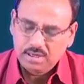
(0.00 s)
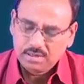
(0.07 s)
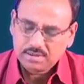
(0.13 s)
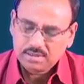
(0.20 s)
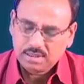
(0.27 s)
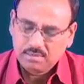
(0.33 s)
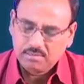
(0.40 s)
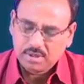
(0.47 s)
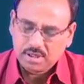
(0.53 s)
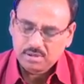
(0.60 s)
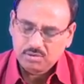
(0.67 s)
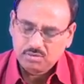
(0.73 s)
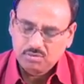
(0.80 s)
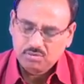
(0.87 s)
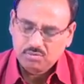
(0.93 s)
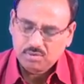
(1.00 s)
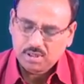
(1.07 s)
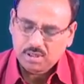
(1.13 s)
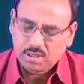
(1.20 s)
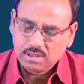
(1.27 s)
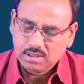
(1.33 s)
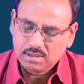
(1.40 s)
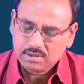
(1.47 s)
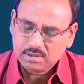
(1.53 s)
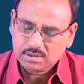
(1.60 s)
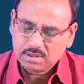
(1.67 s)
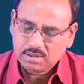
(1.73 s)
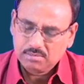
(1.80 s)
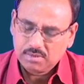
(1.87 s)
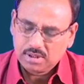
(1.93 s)
sigma 2 1,
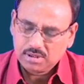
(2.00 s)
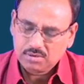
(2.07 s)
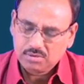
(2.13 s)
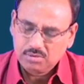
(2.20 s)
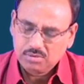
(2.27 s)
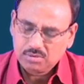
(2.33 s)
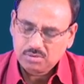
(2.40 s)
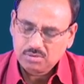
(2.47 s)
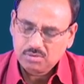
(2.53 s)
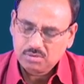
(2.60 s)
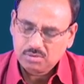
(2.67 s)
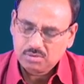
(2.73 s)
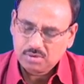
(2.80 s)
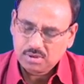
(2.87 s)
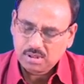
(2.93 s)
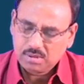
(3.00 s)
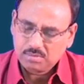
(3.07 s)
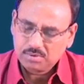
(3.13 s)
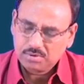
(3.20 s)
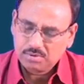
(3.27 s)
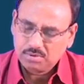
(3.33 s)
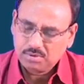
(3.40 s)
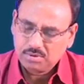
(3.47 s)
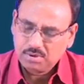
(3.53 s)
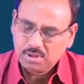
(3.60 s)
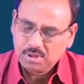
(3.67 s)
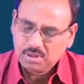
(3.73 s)
sigma 2 2 up to